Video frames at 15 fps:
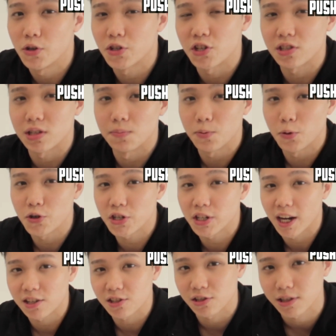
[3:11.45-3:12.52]
which is the
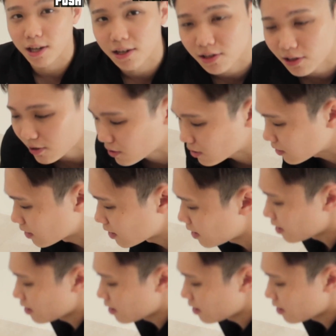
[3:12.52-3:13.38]
pushing exercises.